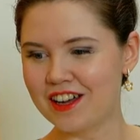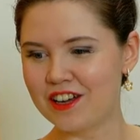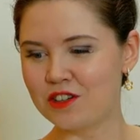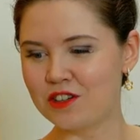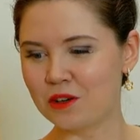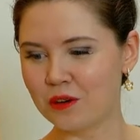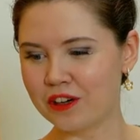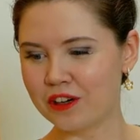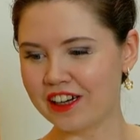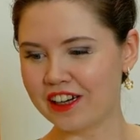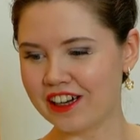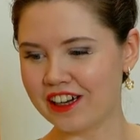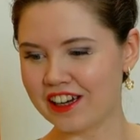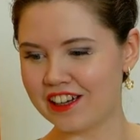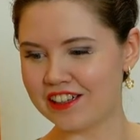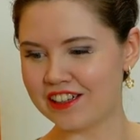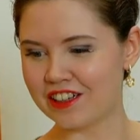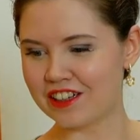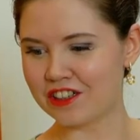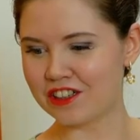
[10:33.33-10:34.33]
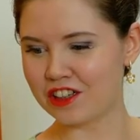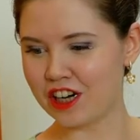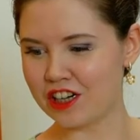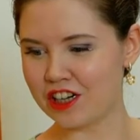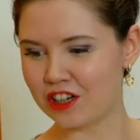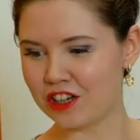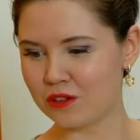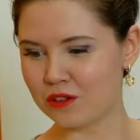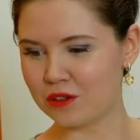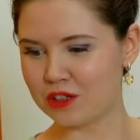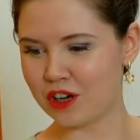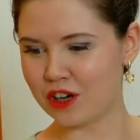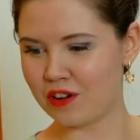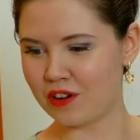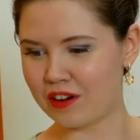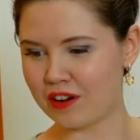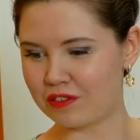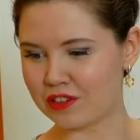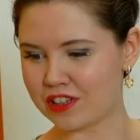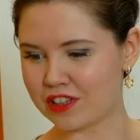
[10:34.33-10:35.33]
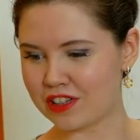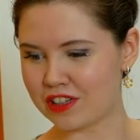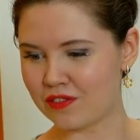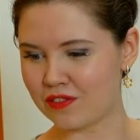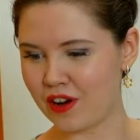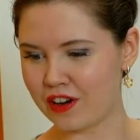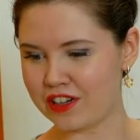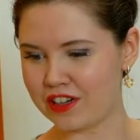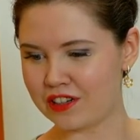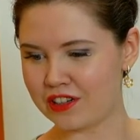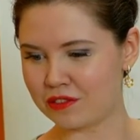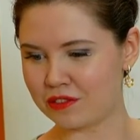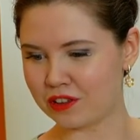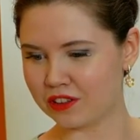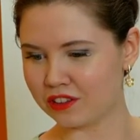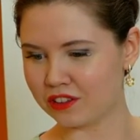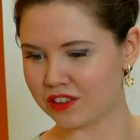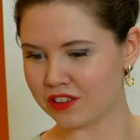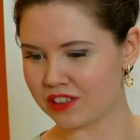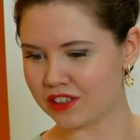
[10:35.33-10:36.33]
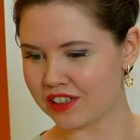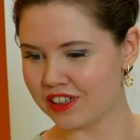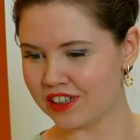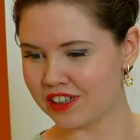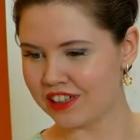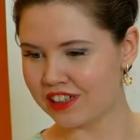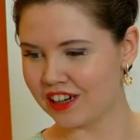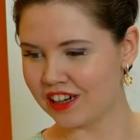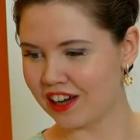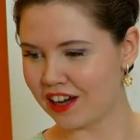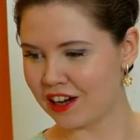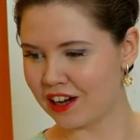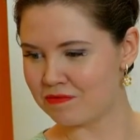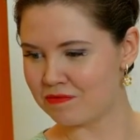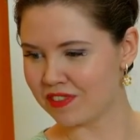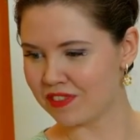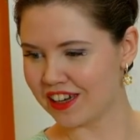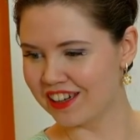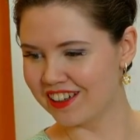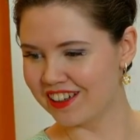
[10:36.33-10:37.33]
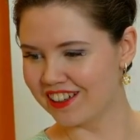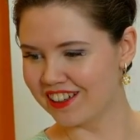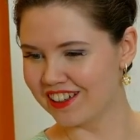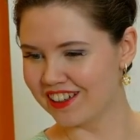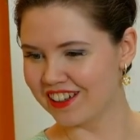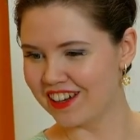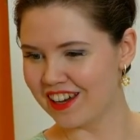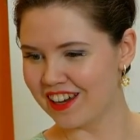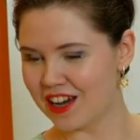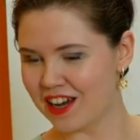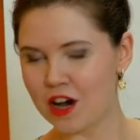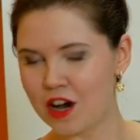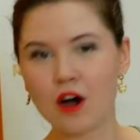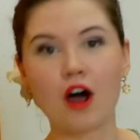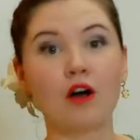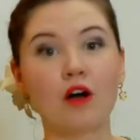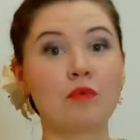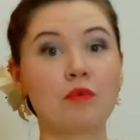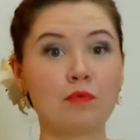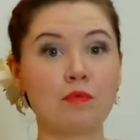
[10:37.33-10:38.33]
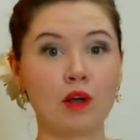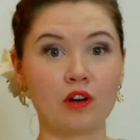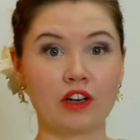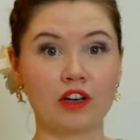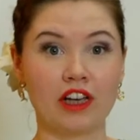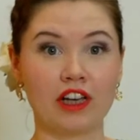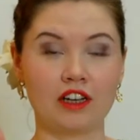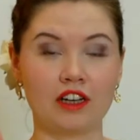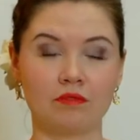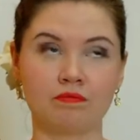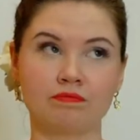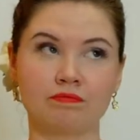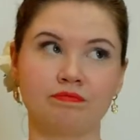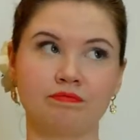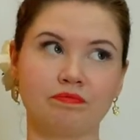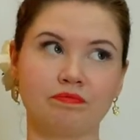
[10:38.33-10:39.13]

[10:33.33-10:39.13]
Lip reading: talking and changing audio levels is very difficult. I'll be blocking